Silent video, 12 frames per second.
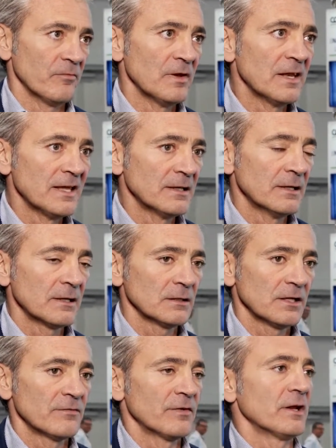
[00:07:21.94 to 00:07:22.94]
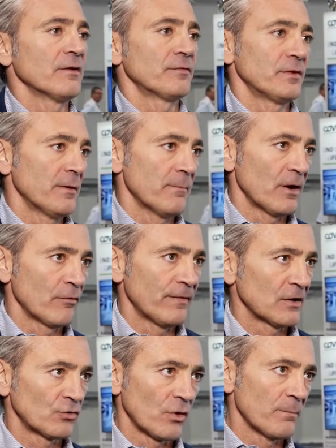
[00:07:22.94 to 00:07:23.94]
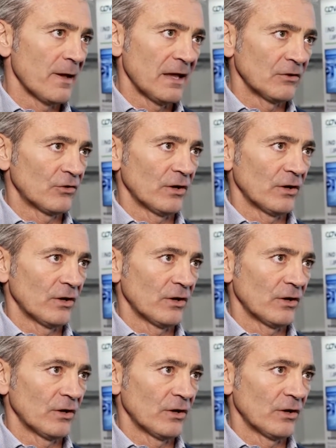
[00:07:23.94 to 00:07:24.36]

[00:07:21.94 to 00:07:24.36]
leader, even if the manufacturing base